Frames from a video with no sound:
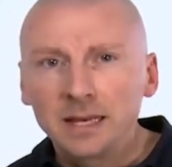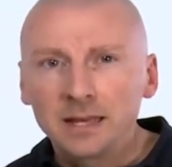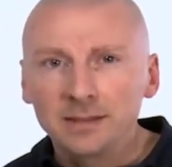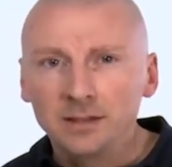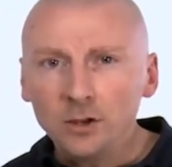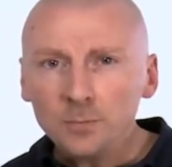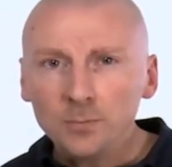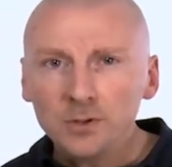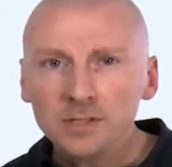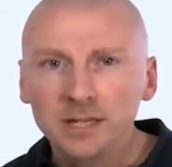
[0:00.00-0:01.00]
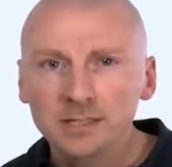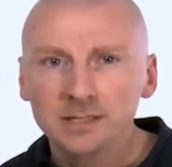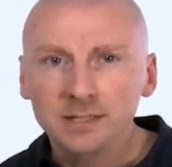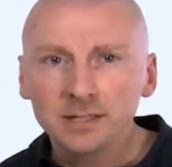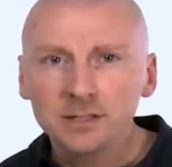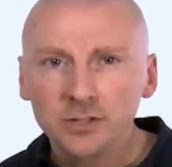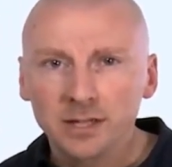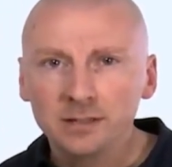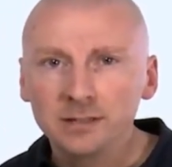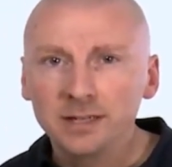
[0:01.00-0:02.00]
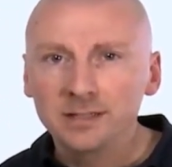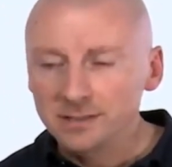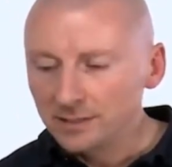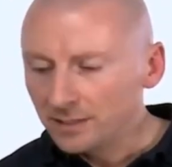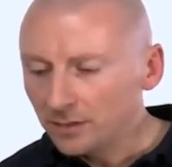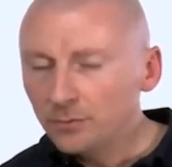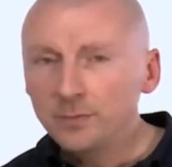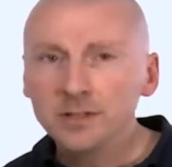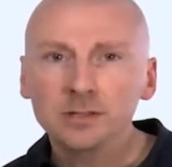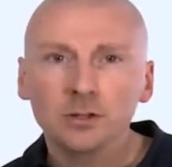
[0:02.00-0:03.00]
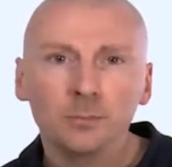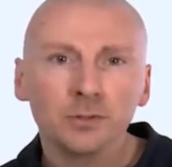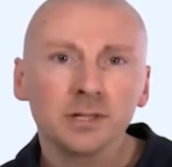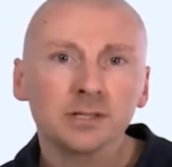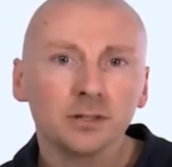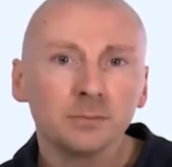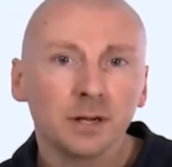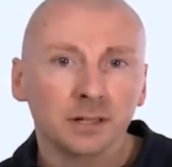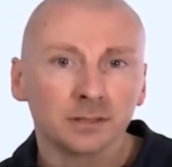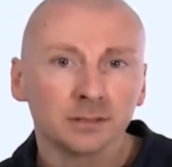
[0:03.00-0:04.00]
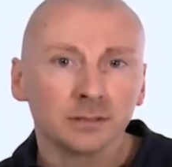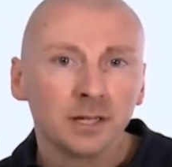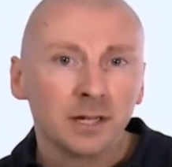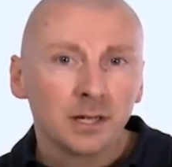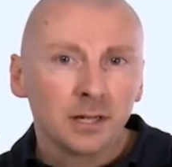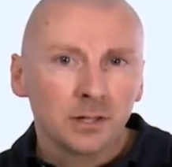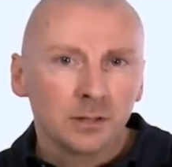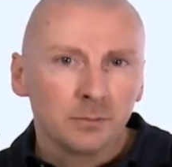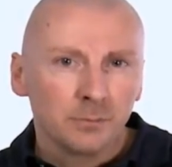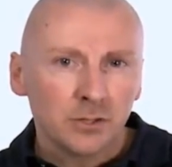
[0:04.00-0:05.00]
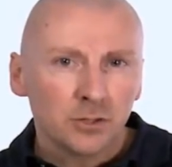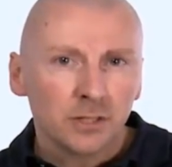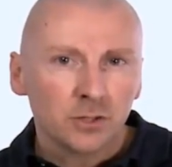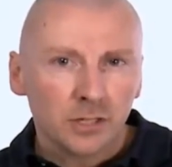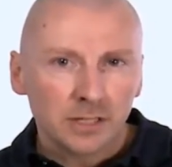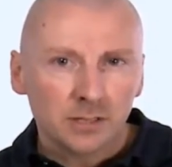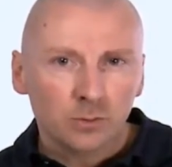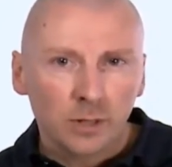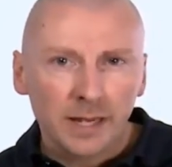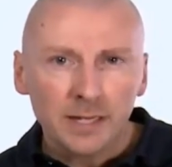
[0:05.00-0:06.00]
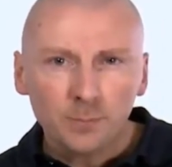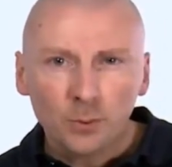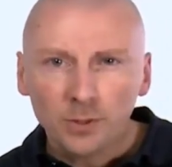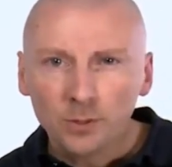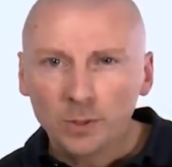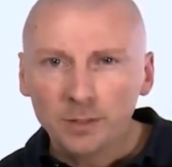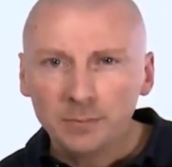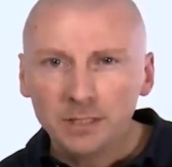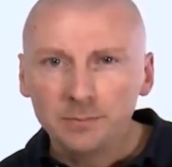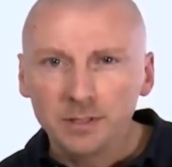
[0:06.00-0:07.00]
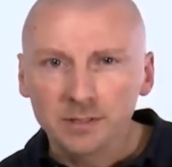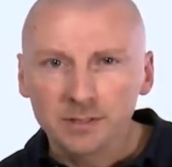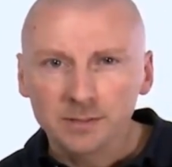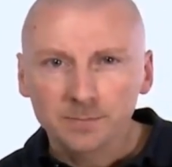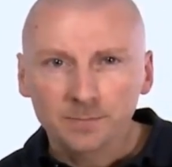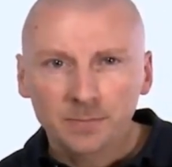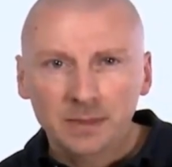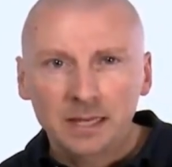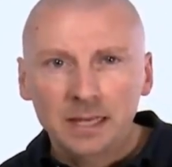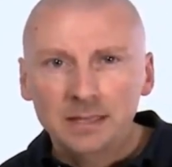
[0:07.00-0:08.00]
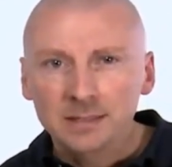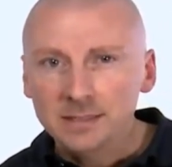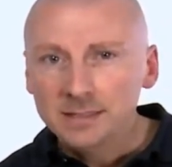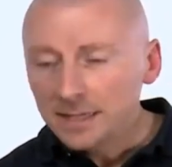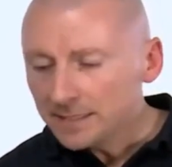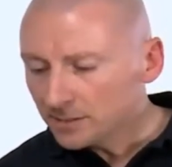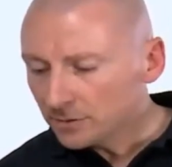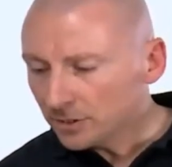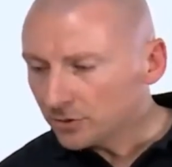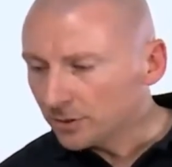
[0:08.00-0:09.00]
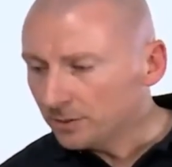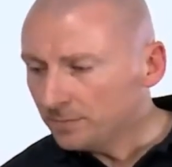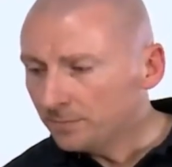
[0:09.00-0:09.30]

The LOCC-Box has a single channel and is the narrowest component on the market, measuring just to 8.1 mm. The slice structure